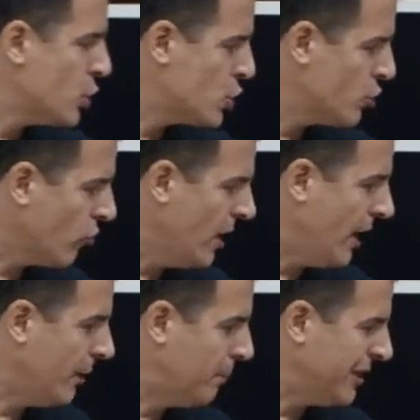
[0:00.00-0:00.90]
and a
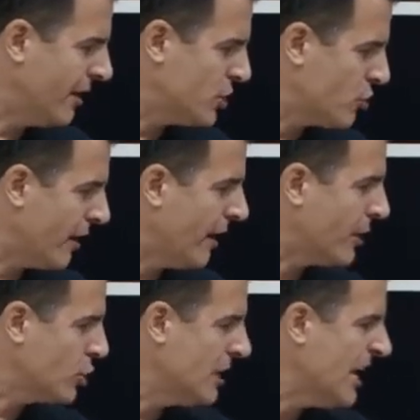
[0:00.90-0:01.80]
string, but not a string,
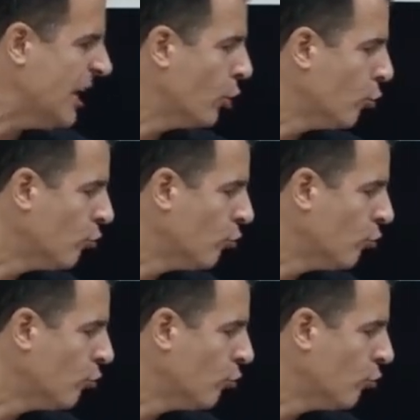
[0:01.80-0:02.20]
actually an